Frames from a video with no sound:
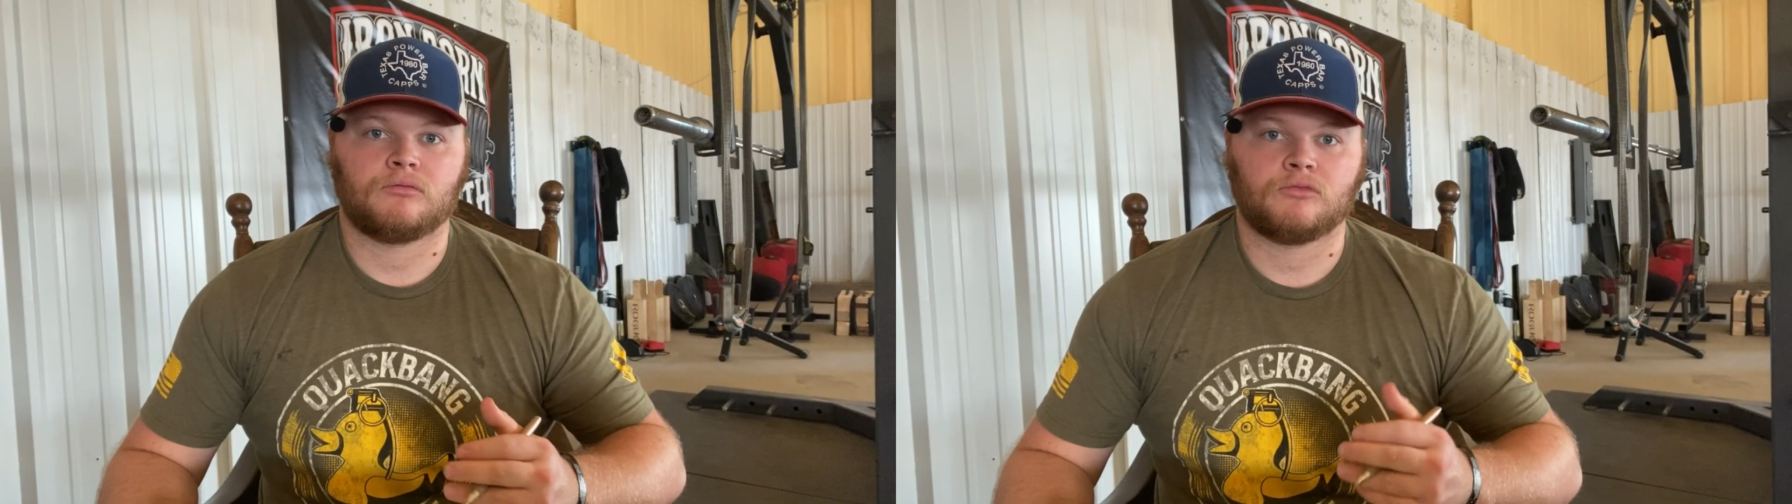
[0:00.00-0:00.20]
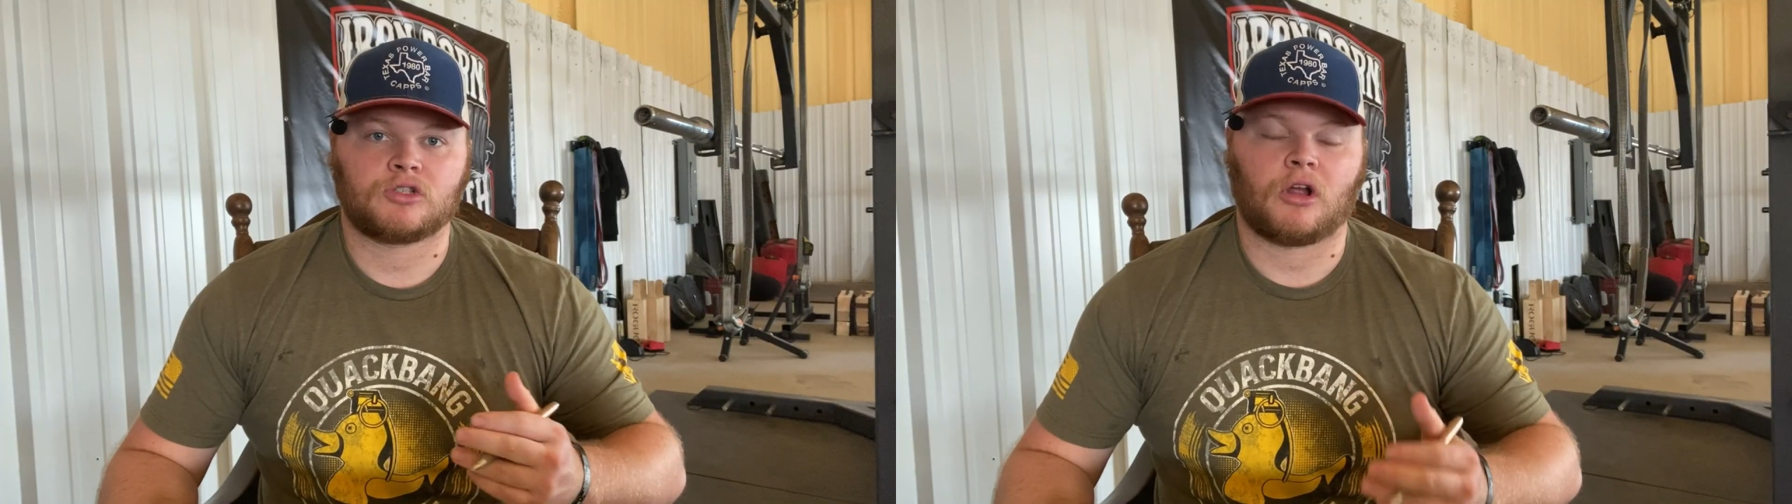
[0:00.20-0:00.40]

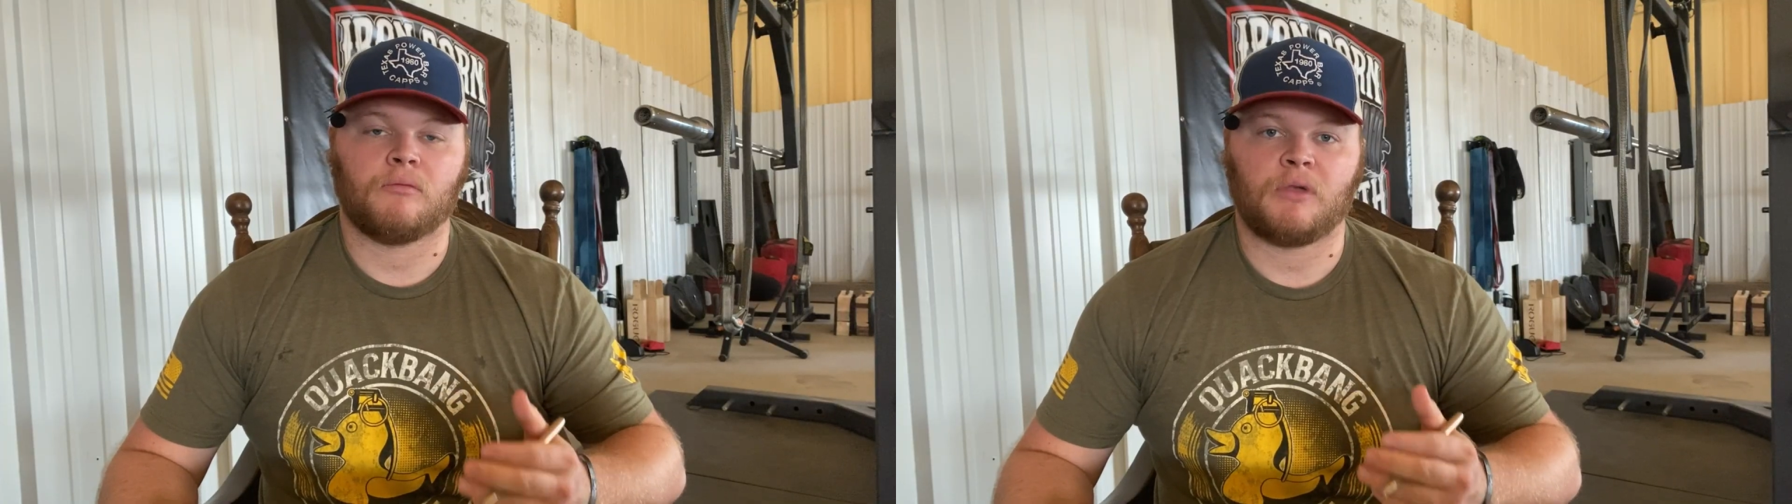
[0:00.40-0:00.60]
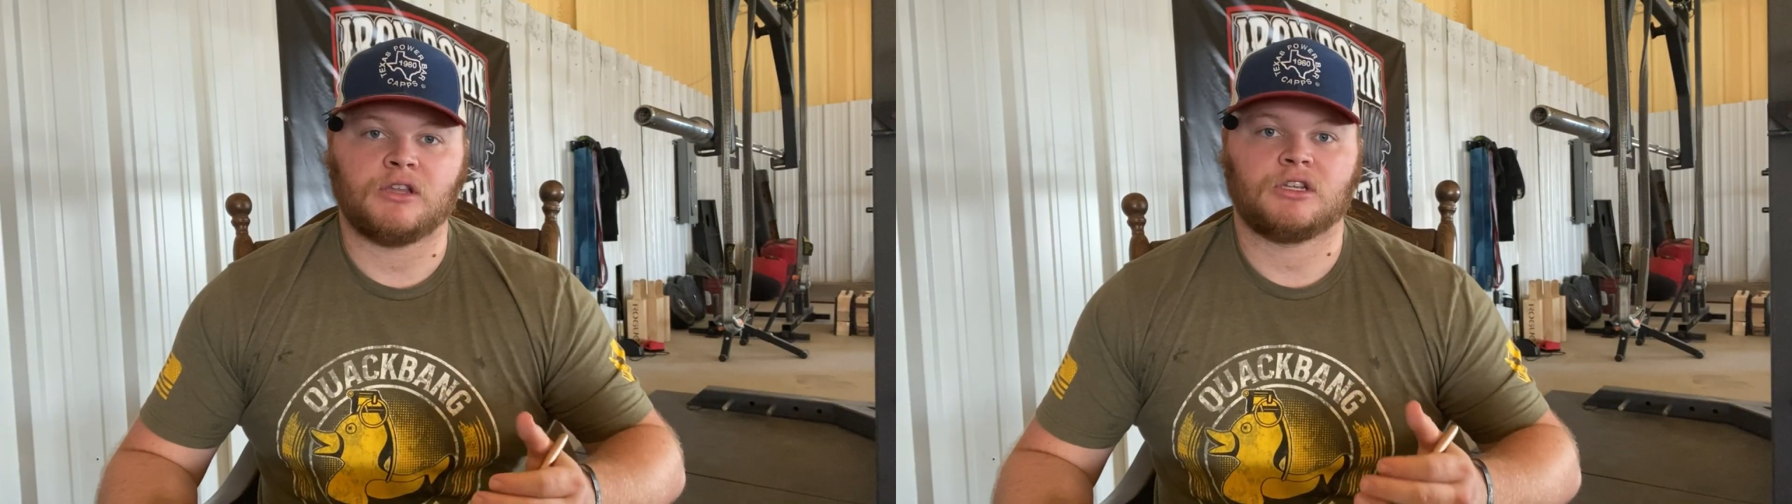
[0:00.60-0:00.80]

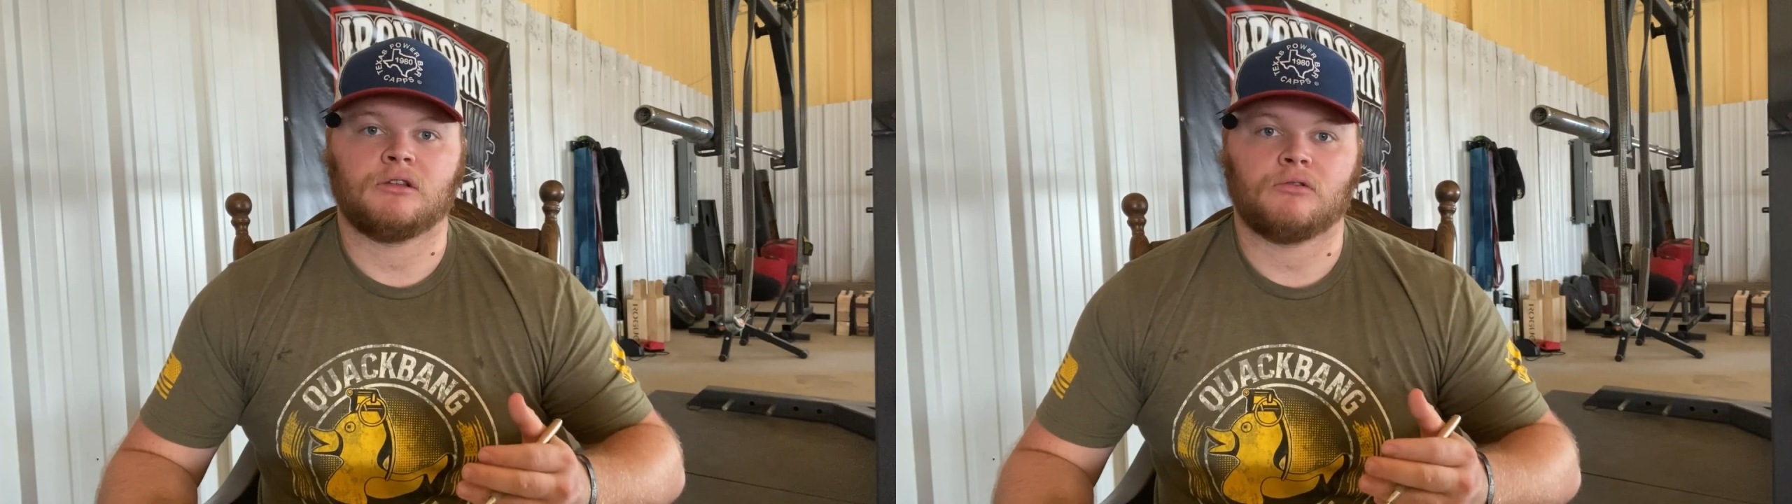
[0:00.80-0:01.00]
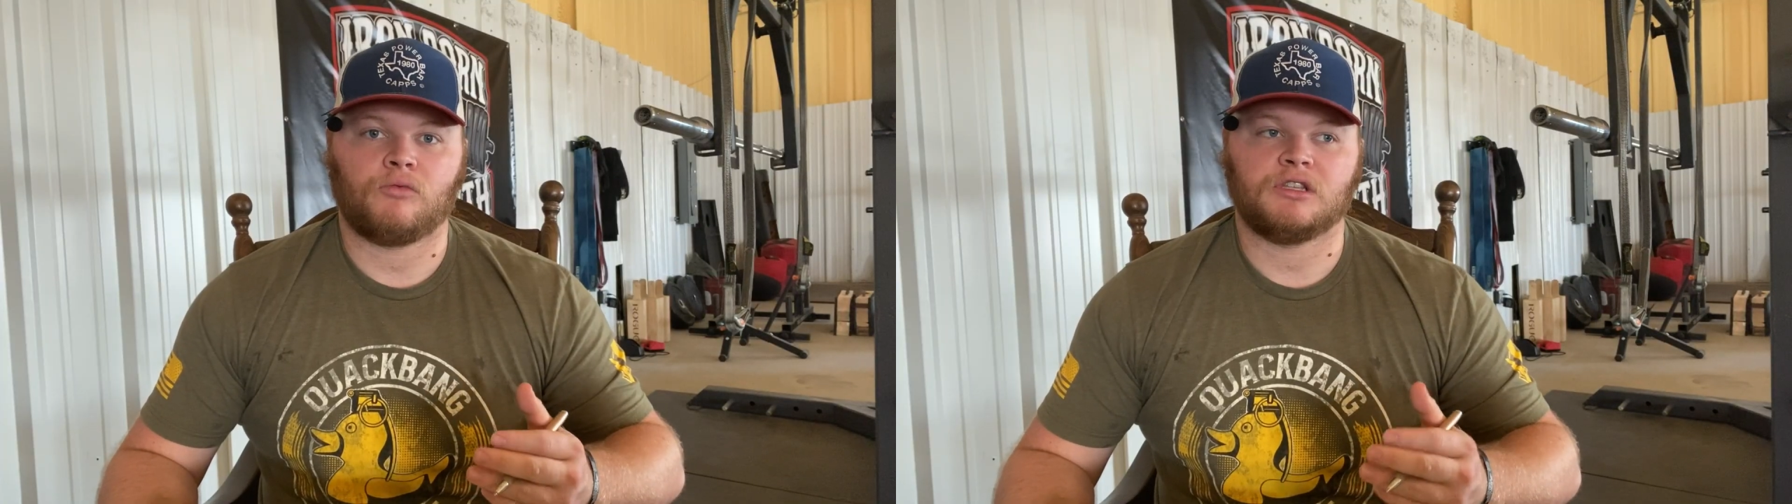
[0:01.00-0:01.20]
start
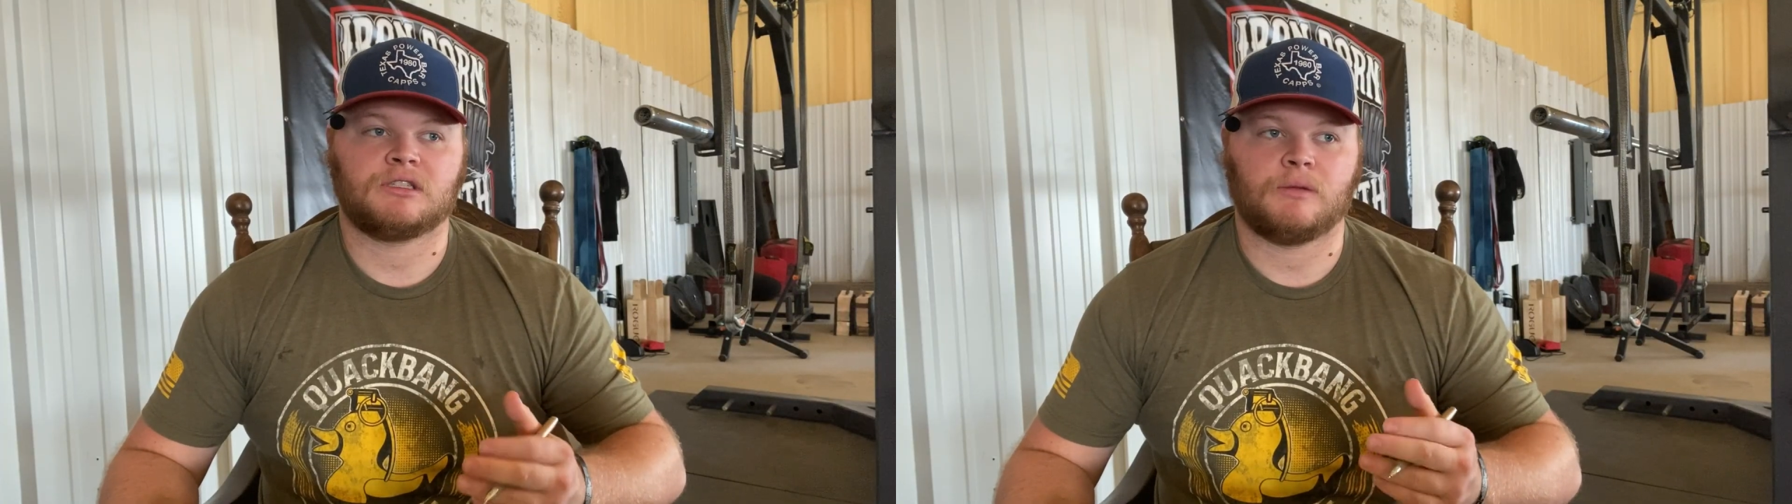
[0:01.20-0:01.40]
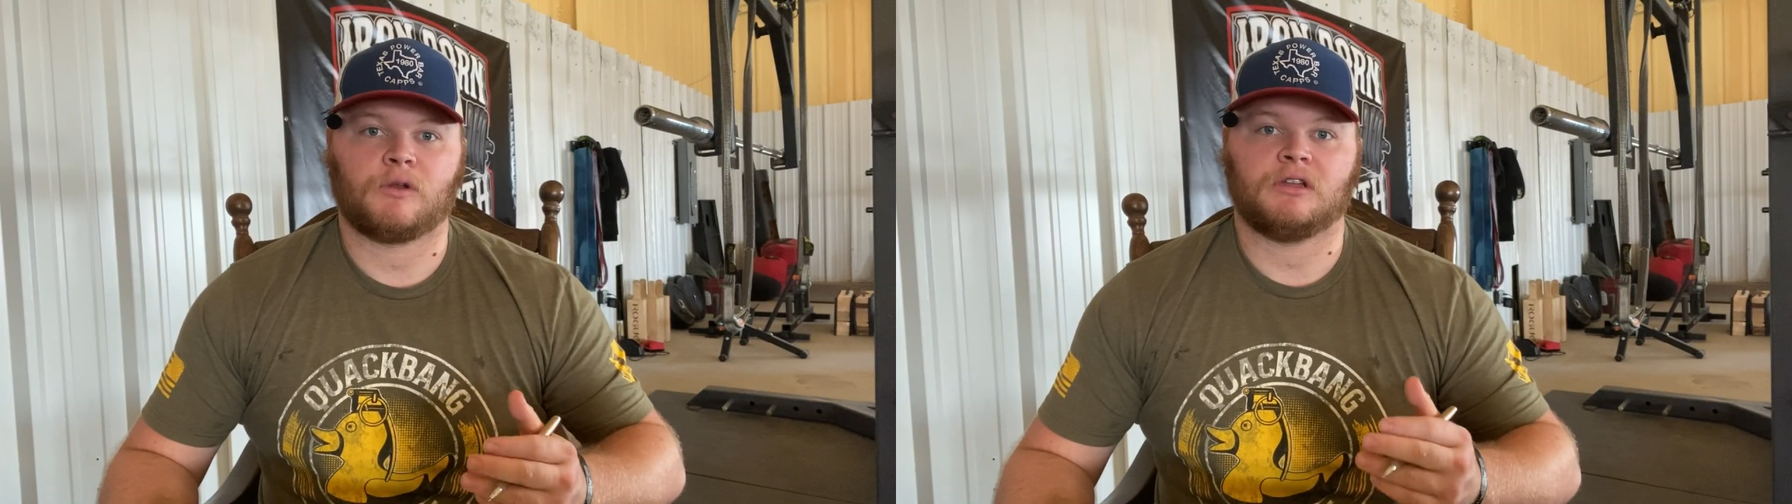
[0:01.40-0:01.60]
benching. We
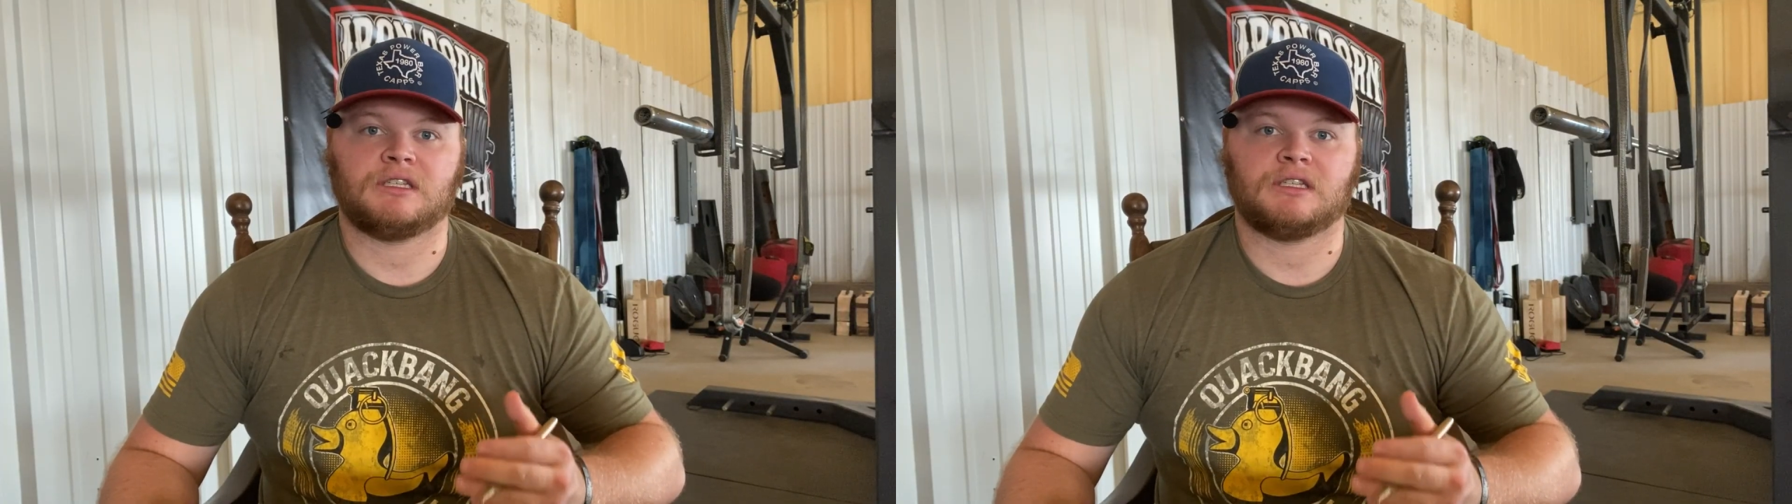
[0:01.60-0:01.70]
typically